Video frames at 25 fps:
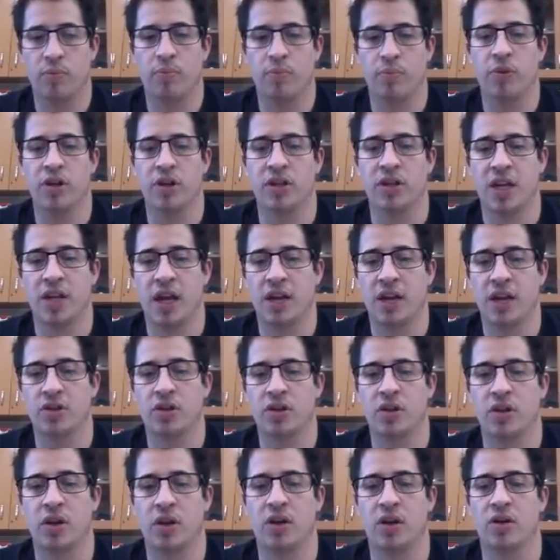
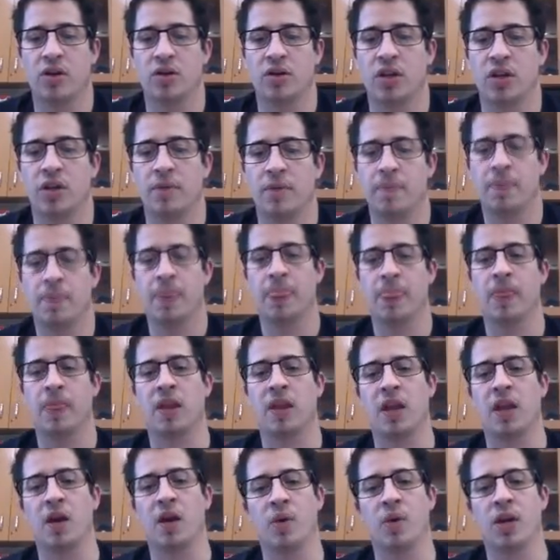potential energy,
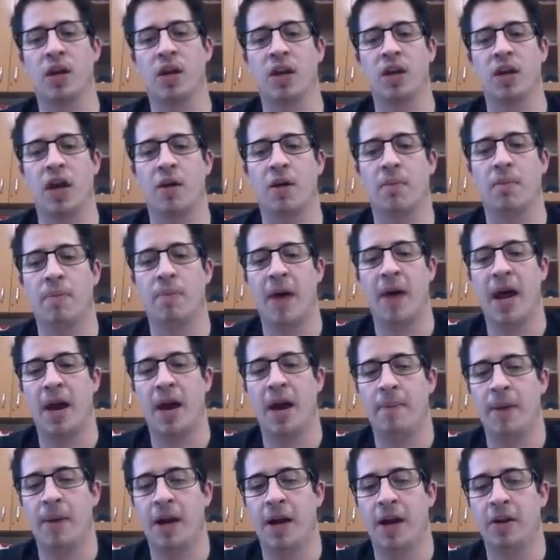and we can now
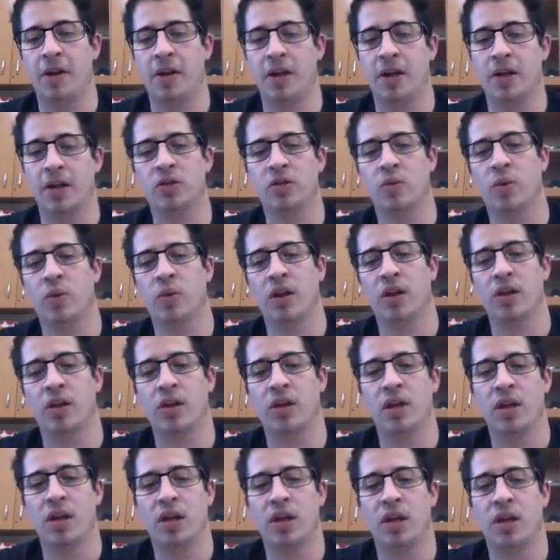pair this with
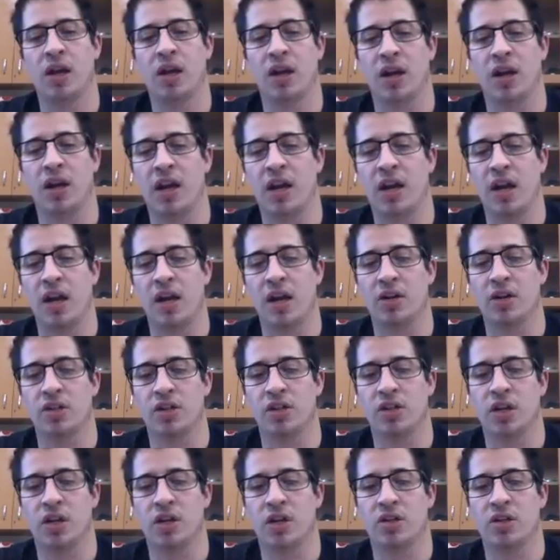kinetic
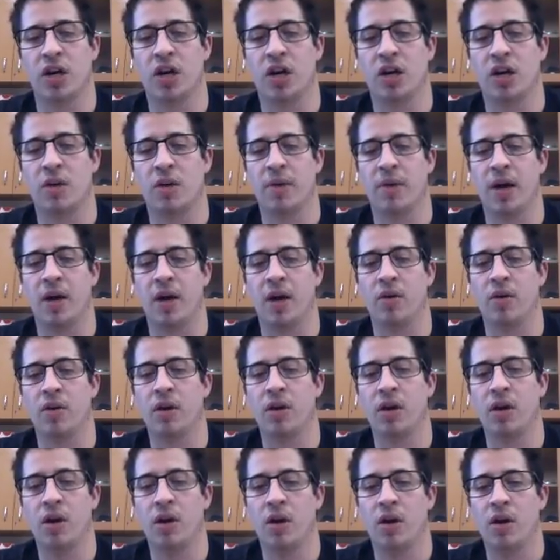energy to talk about
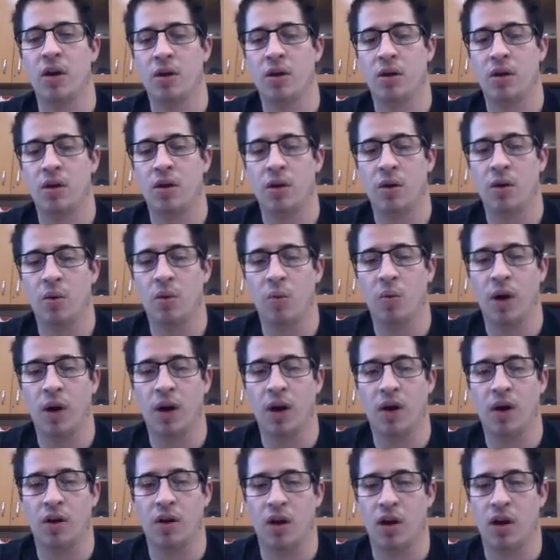
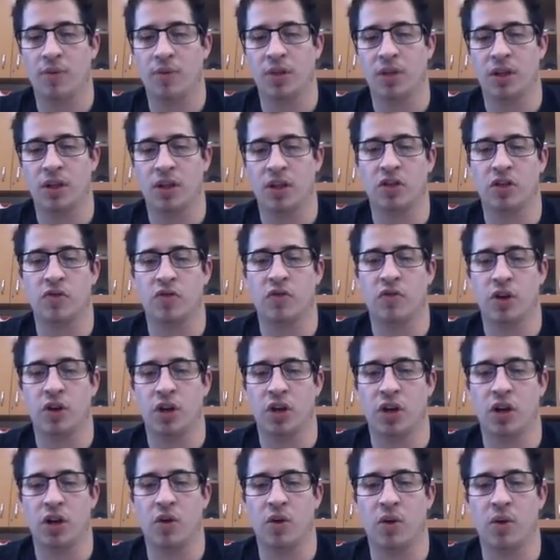where an object is free
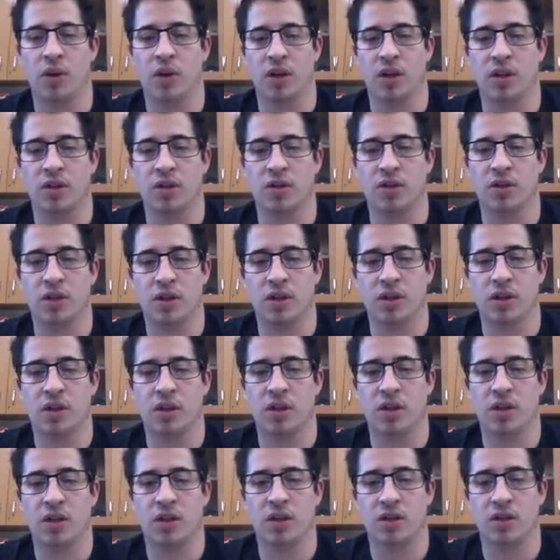to go in this
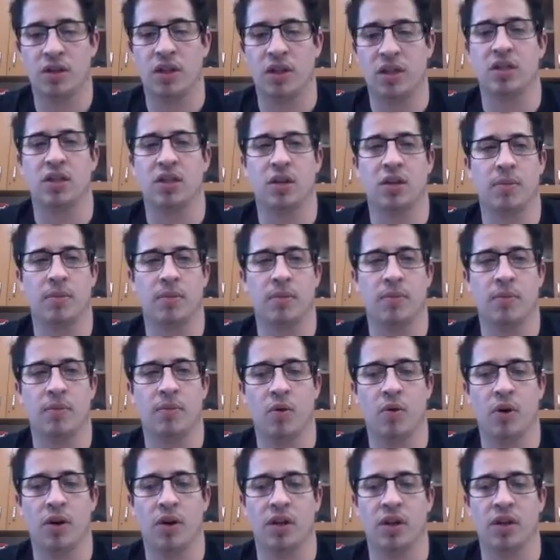system,
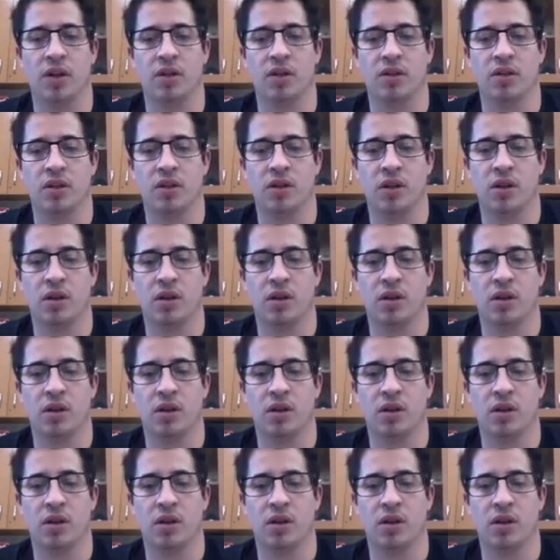or in this